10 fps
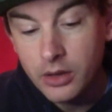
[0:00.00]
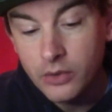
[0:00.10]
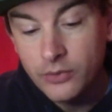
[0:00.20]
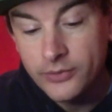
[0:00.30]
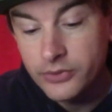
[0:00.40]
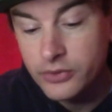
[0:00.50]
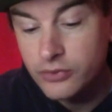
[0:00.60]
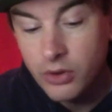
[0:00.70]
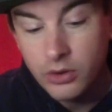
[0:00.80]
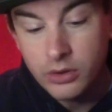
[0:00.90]
All through the
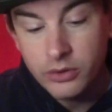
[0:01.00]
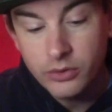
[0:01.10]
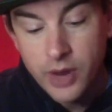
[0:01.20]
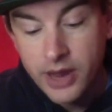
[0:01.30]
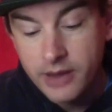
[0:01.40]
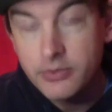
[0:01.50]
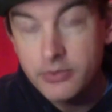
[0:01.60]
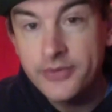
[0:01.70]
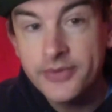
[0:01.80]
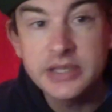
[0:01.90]
grot and the wet,
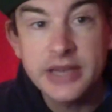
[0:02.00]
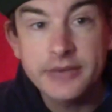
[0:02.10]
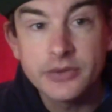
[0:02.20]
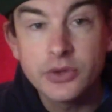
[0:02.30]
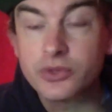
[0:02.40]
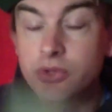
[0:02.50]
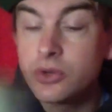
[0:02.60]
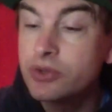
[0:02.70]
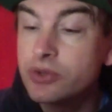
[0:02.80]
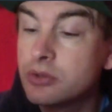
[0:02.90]
my feet have not
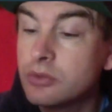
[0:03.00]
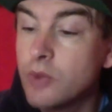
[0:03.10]
got